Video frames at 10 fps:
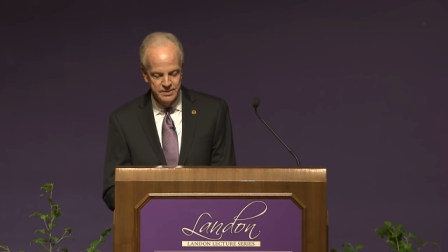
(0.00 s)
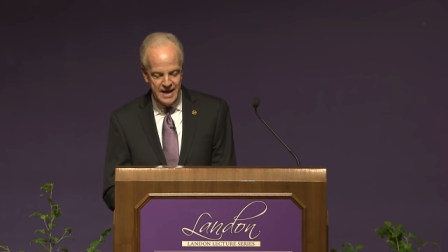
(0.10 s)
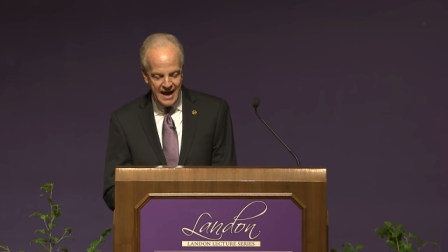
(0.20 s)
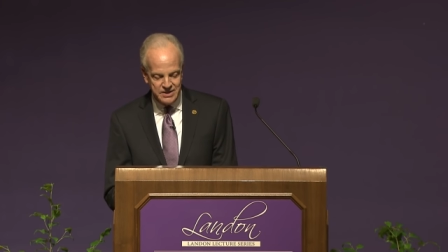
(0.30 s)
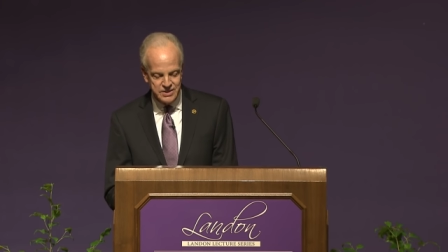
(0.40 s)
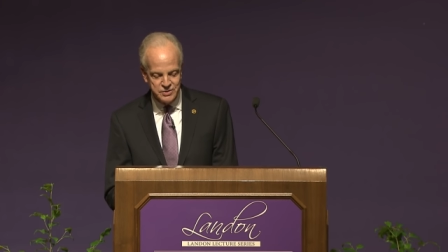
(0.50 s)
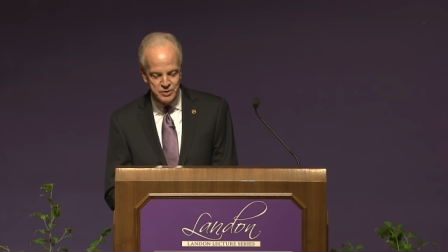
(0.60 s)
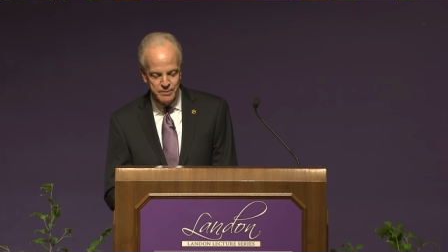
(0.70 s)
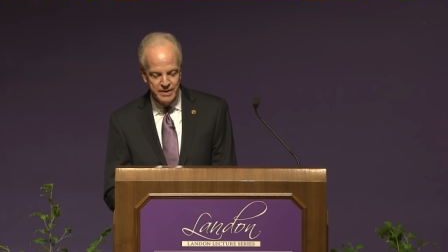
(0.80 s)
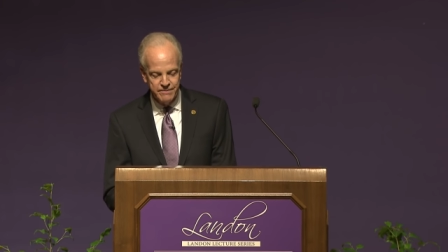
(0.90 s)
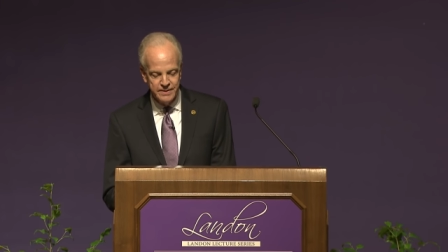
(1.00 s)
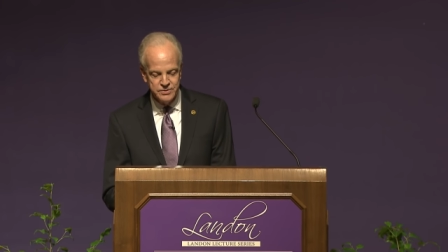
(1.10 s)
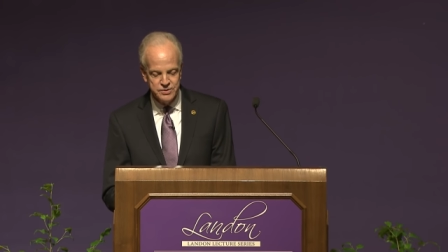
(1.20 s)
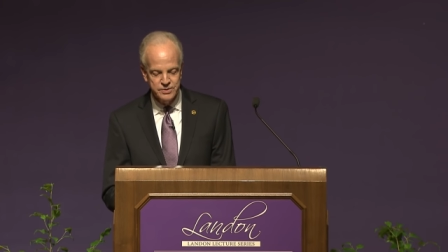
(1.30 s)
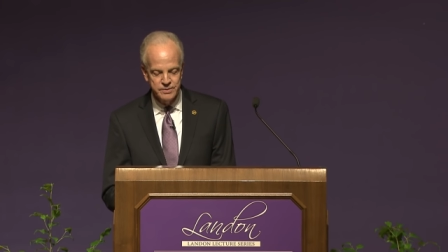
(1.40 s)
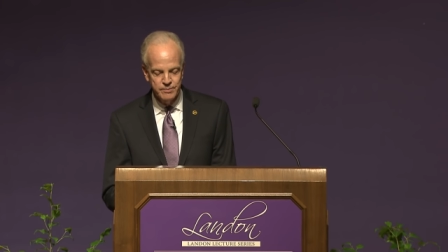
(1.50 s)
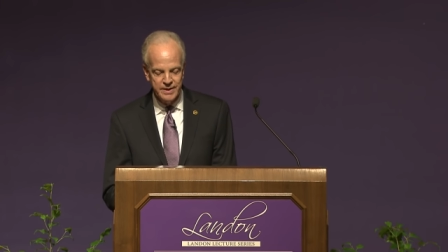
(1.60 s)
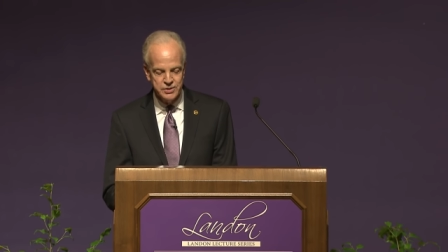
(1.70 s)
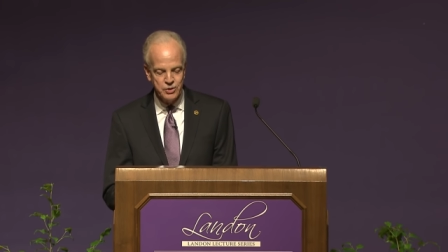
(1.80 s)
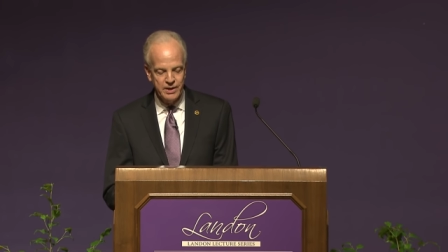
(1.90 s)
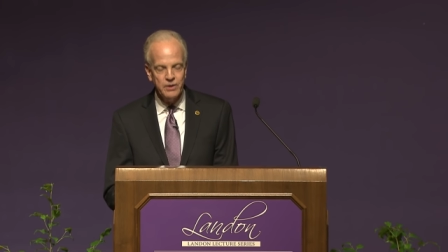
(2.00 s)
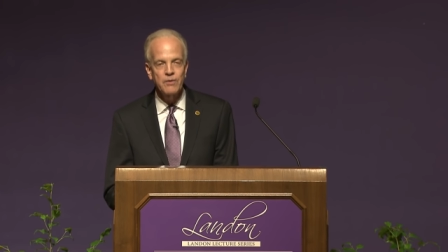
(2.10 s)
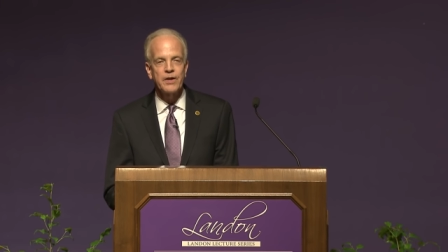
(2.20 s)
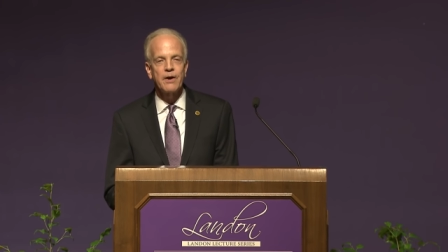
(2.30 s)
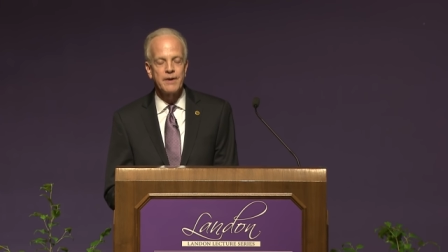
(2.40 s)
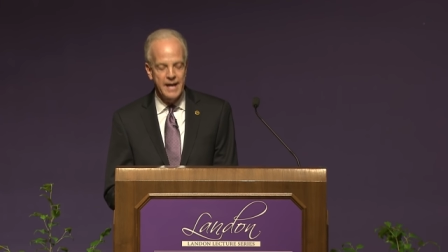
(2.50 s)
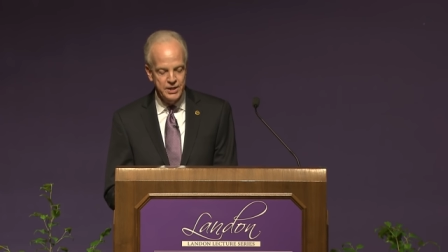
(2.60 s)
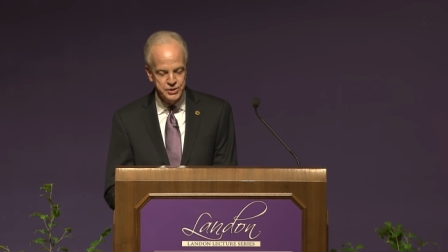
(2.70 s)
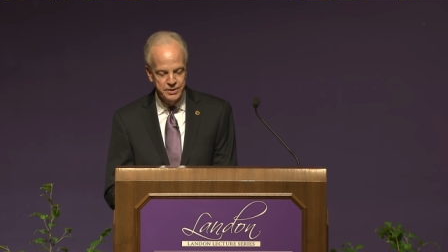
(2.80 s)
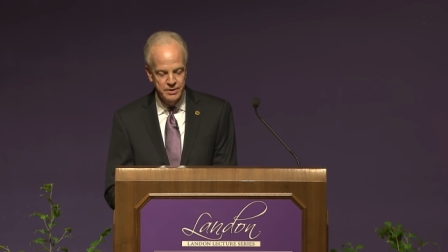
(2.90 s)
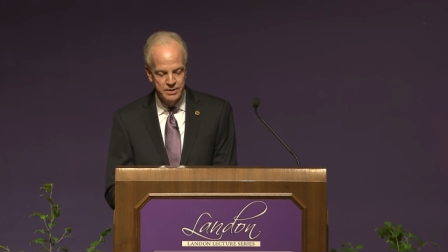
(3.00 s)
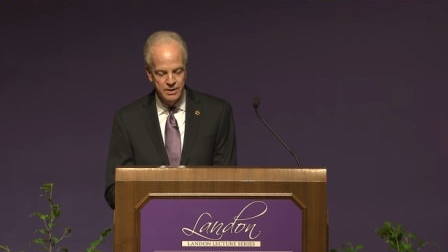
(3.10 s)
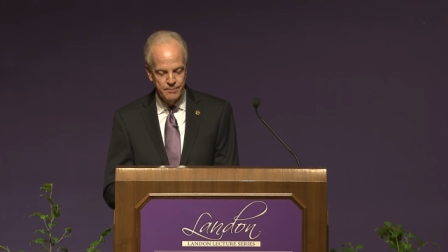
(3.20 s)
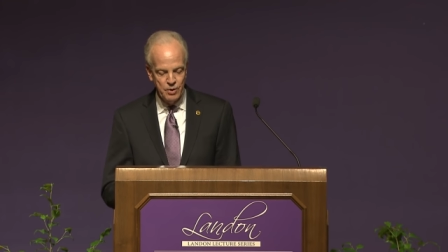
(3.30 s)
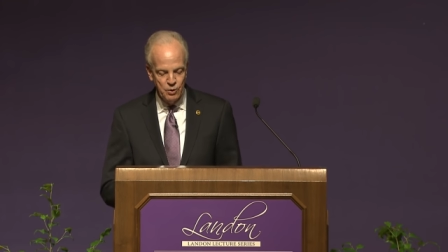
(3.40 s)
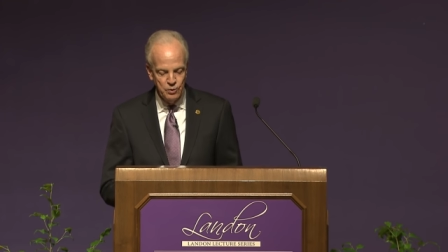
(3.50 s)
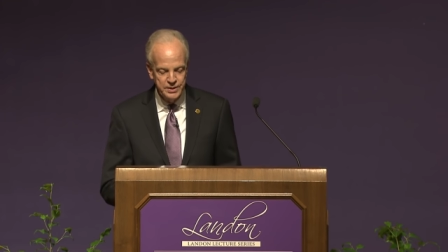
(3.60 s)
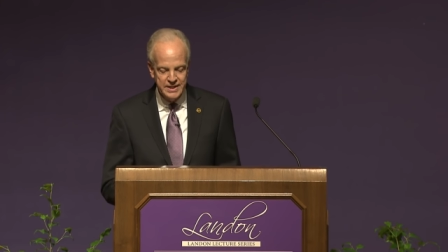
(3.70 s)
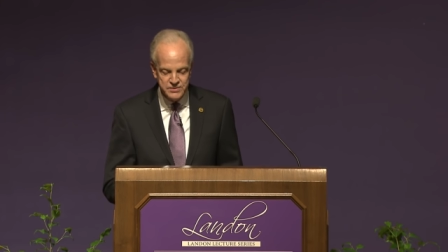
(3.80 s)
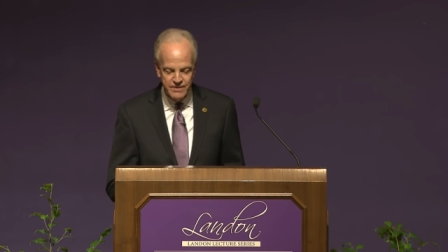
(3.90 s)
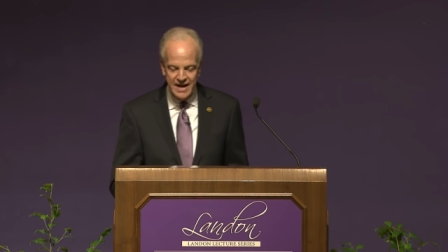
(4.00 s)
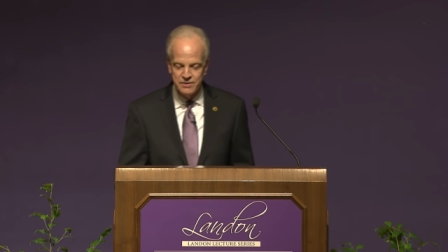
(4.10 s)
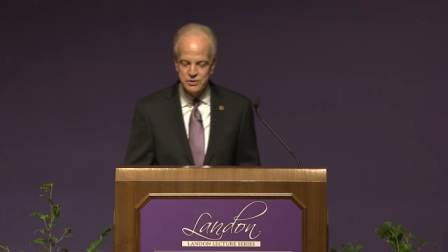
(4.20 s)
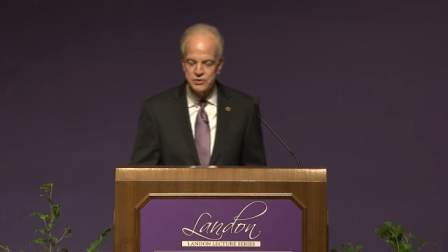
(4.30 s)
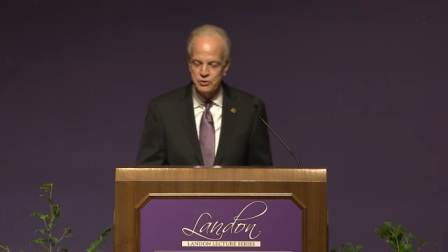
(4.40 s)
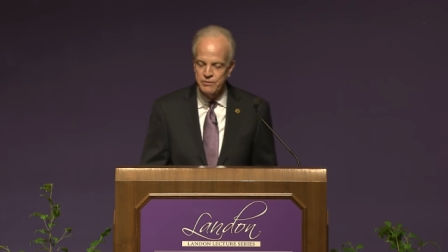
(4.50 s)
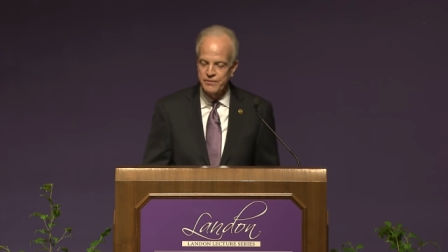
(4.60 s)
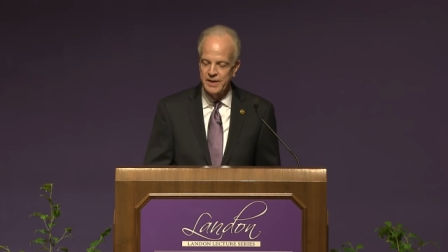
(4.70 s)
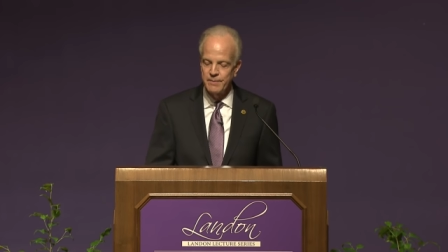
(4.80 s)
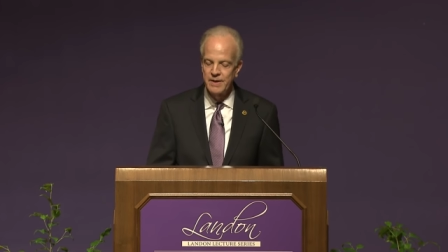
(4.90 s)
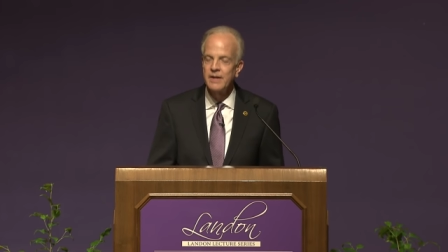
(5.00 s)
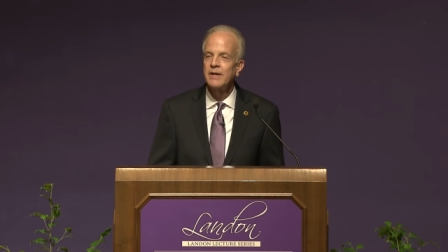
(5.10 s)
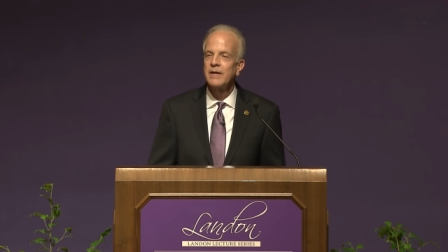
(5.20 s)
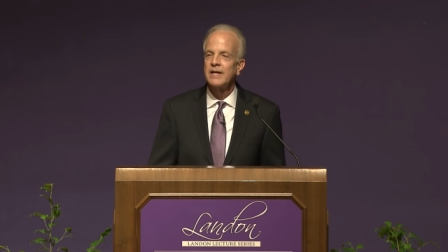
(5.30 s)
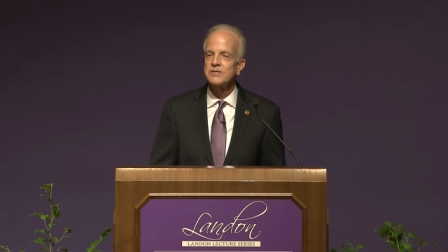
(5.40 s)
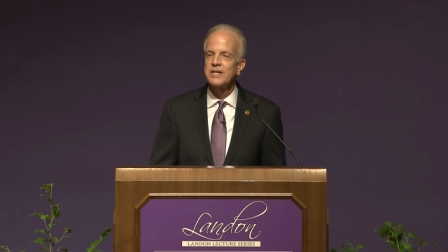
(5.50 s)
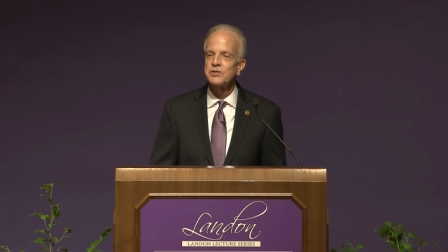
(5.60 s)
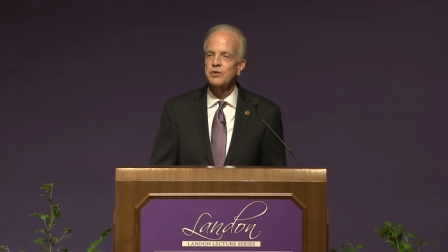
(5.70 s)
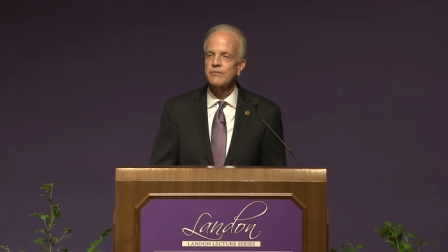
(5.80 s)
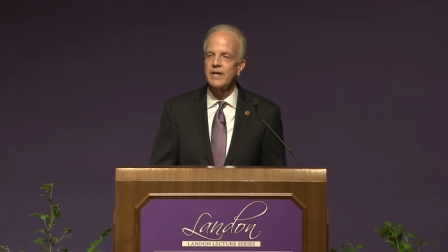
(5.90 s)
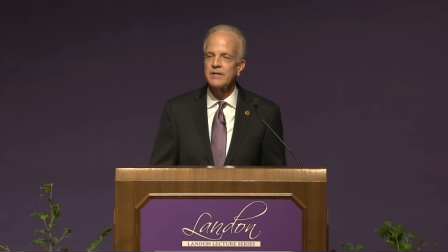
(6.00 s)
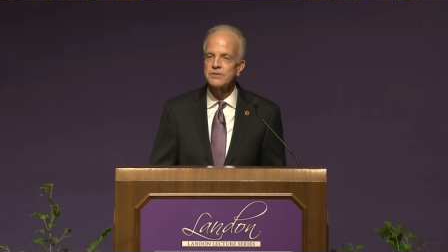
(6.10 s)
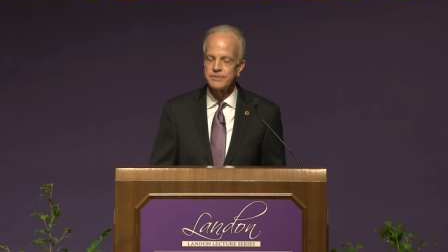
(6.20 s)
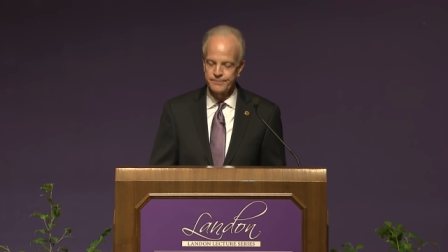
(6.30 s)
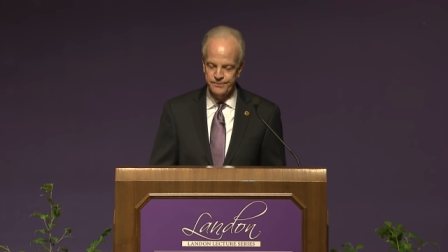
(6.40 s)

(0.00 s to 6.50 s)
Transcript: to access their benefits, but it's critical that our nation uphold its vow to serve them as they served us.